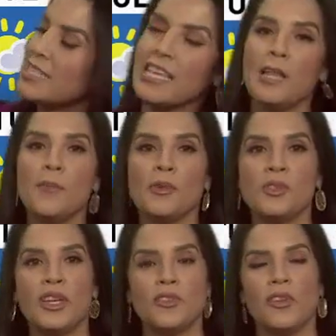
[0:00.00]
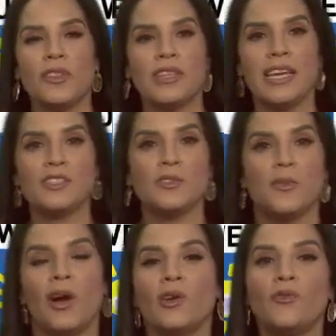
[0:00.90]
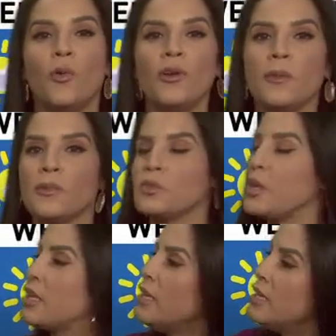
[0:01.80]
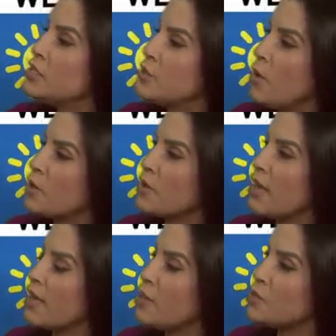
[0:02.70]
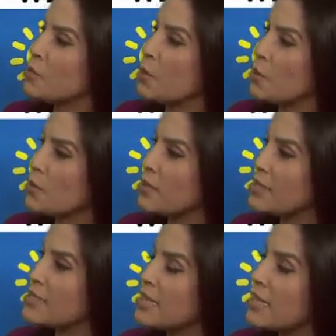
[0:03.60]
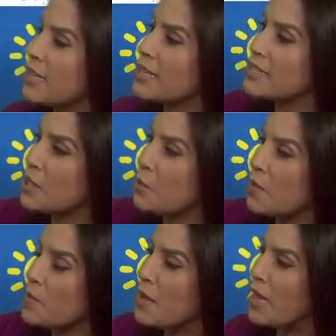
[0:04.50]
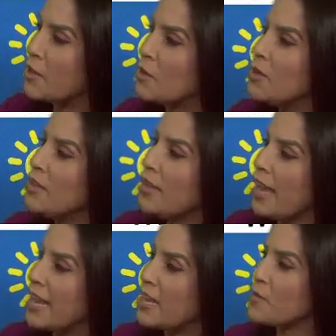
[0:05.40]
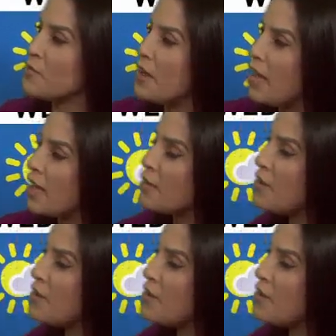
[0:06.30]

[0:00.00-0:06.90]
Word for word: 10% during the day tomorrow, 40% tomorrow night into early Sunday, Cinco de Mayo, 85